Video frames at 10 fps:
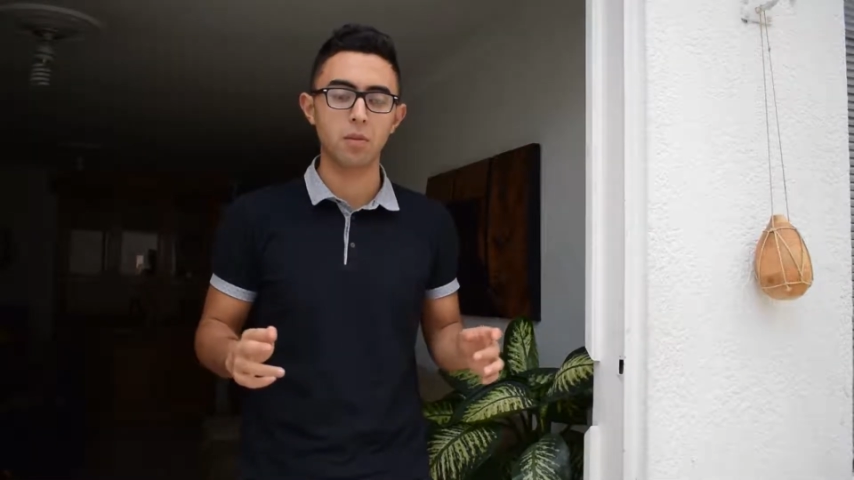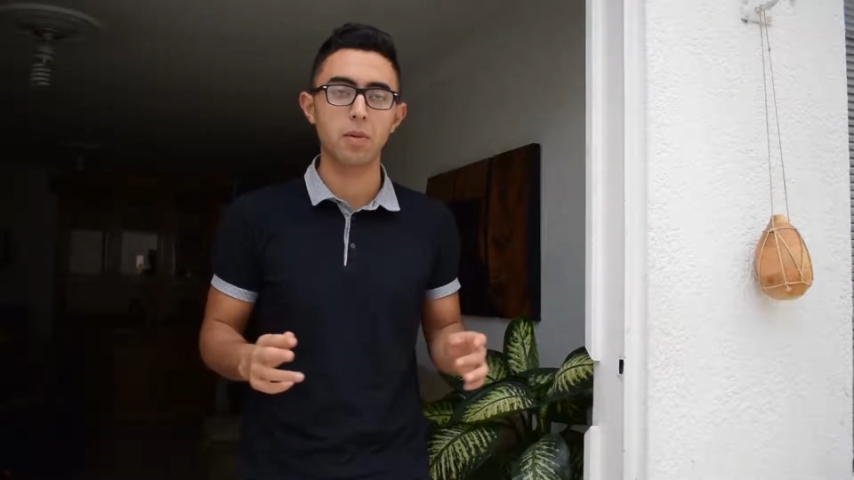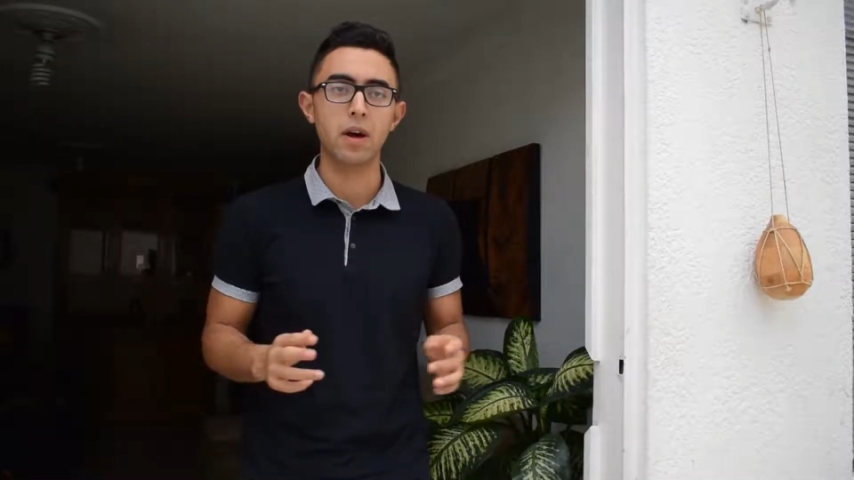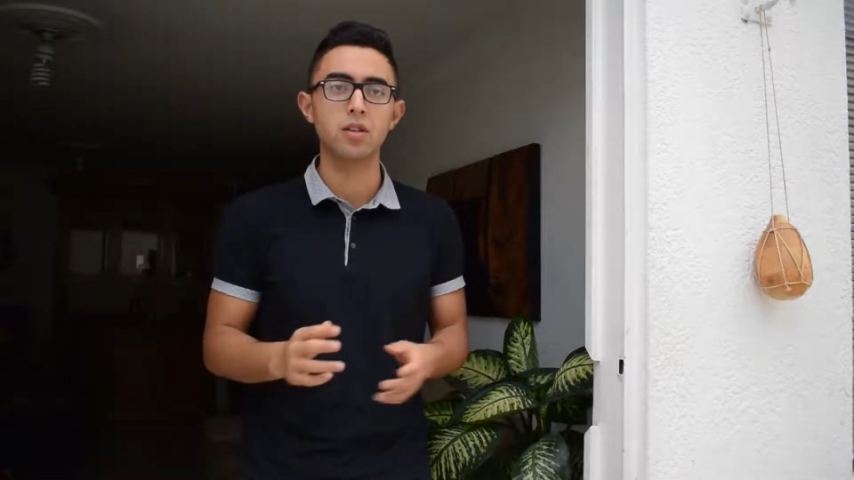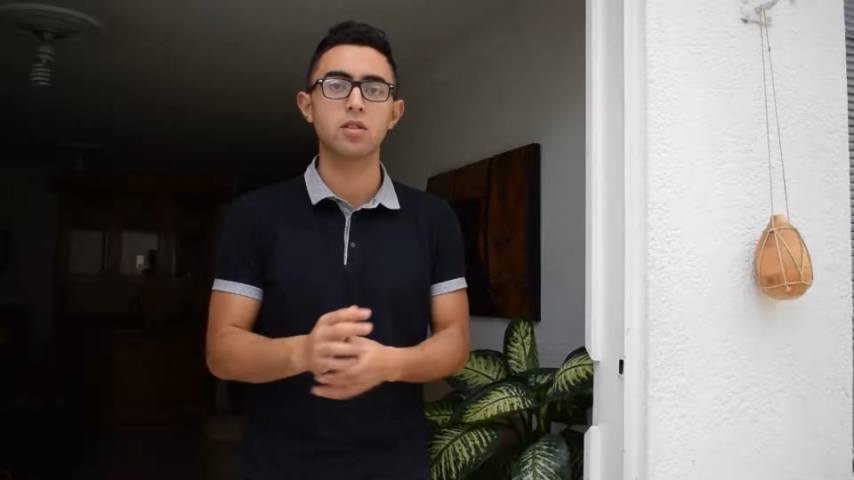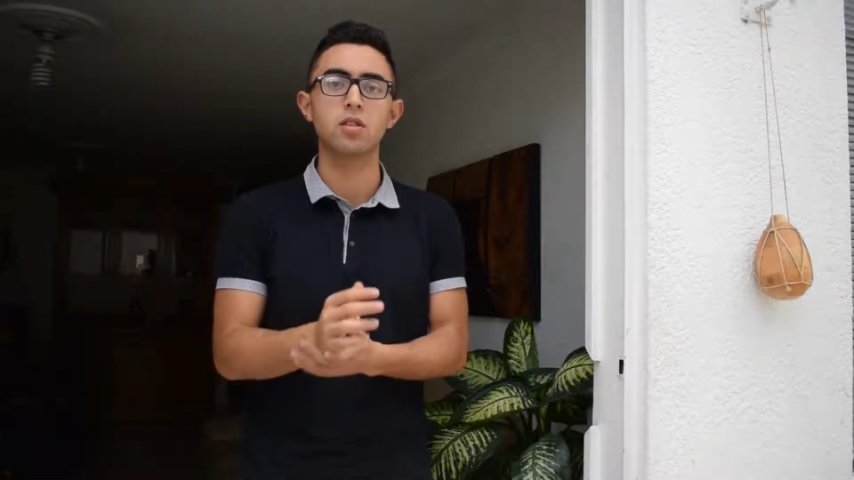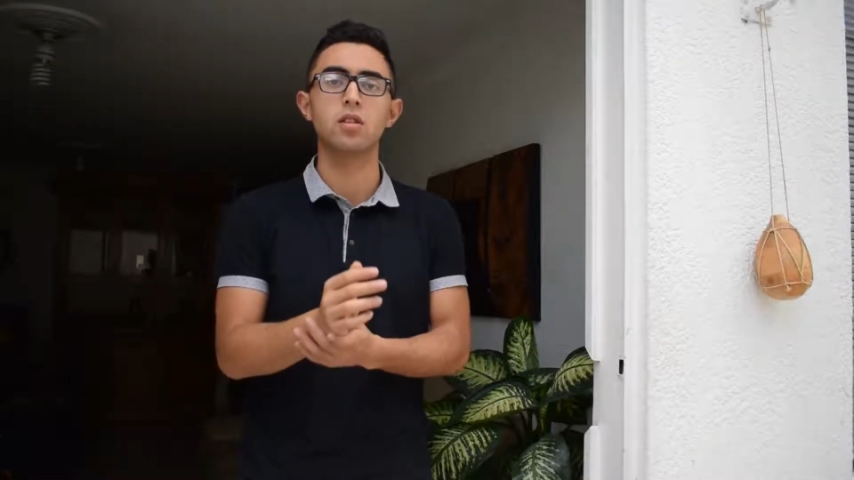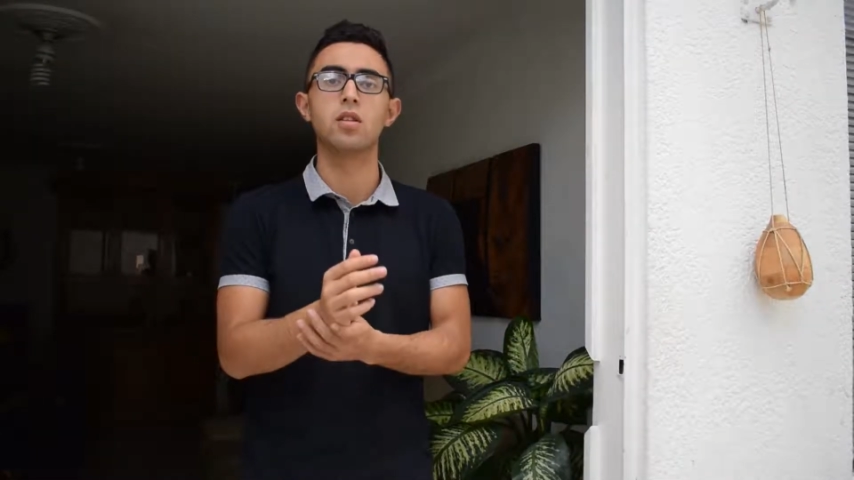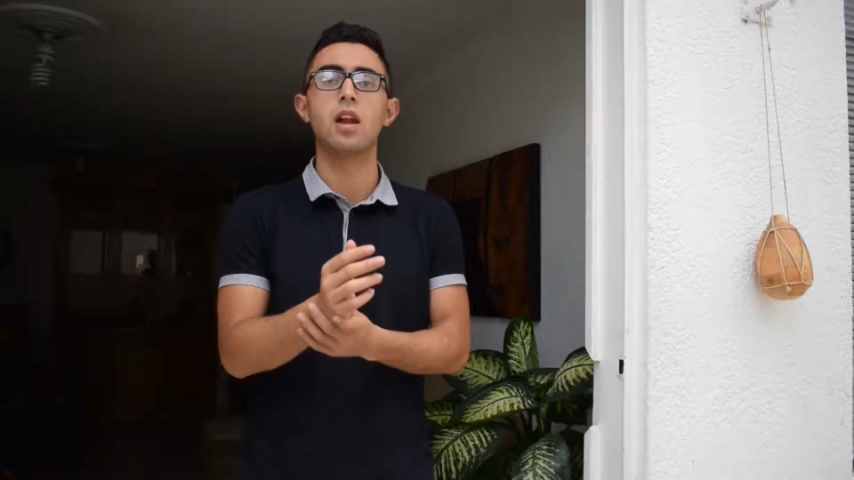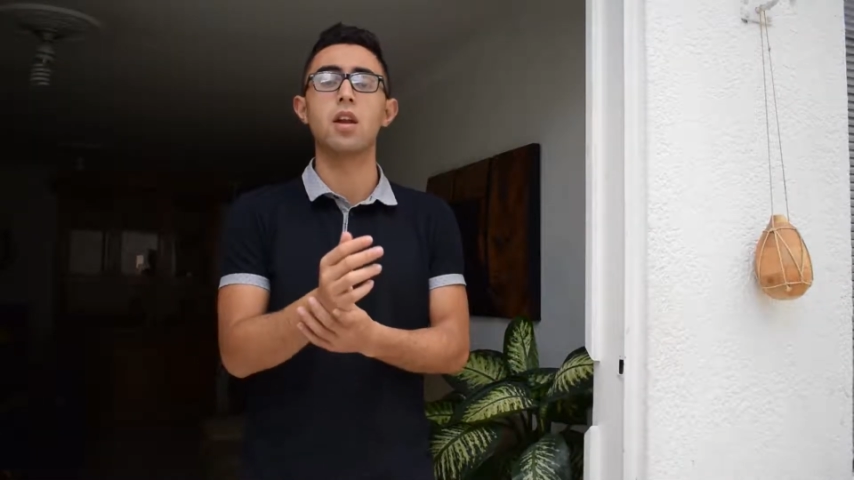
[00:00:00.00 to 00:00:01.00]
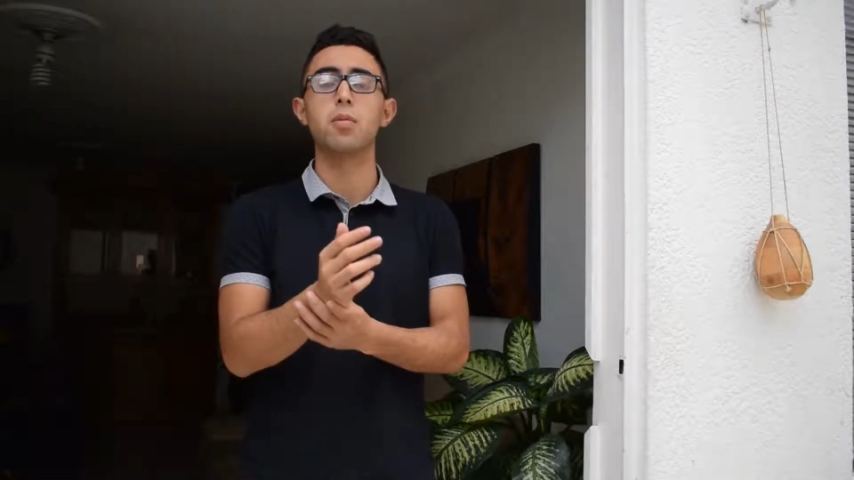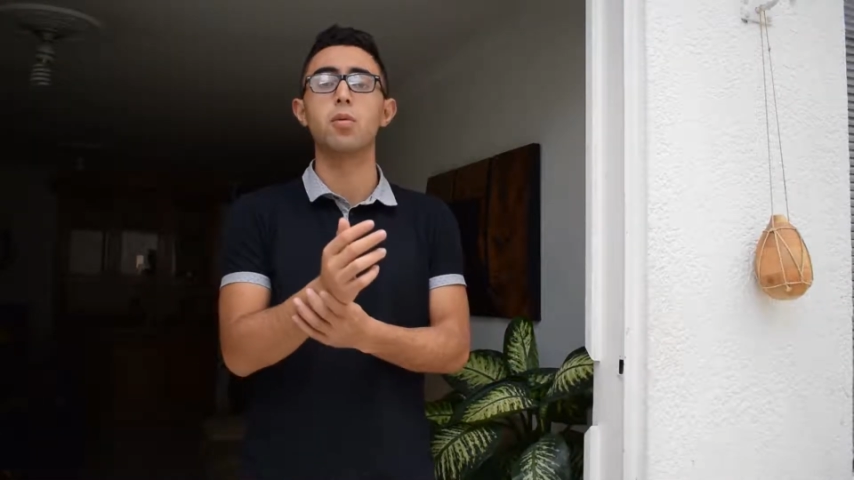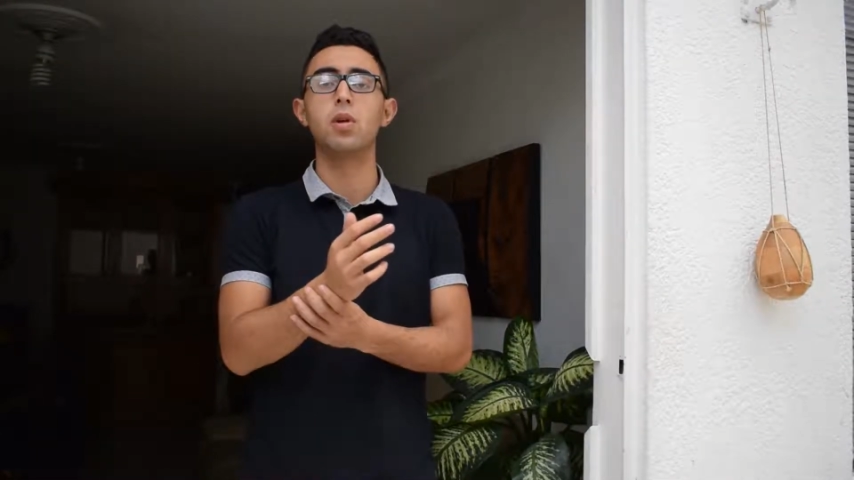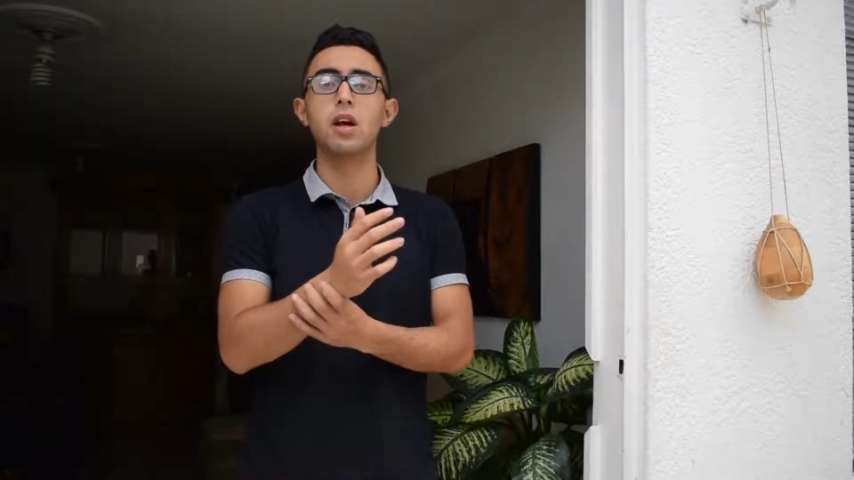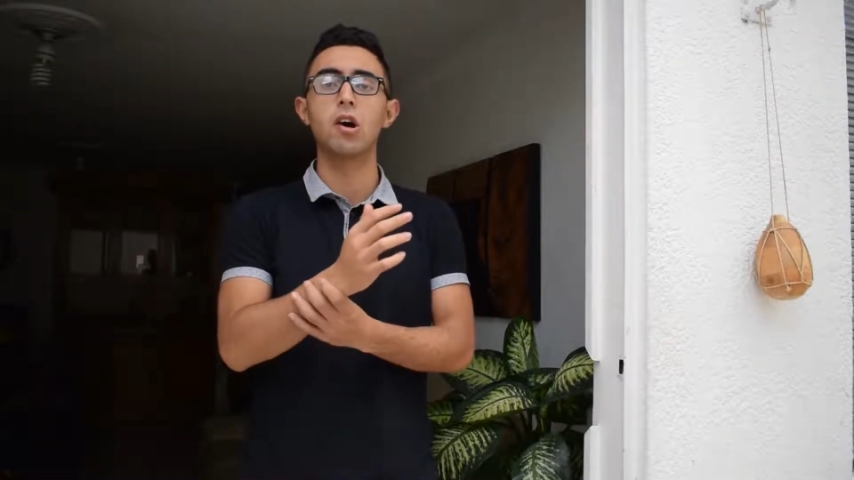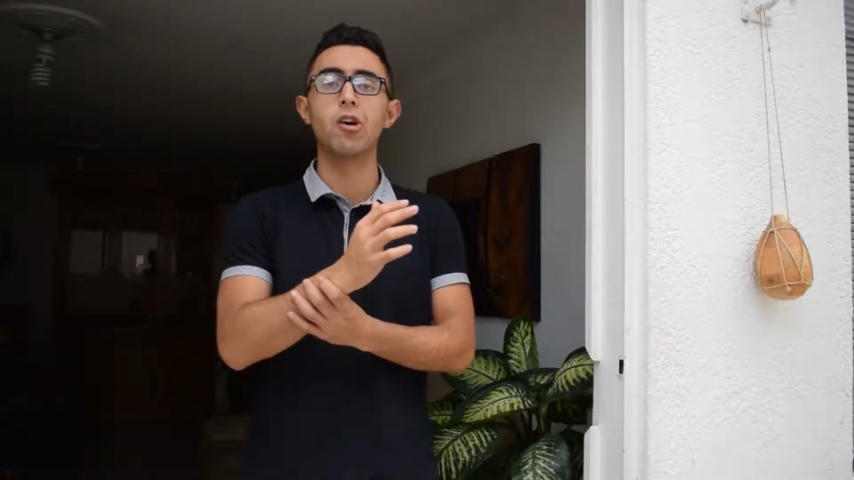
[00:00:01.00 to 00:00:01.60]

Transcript: about La República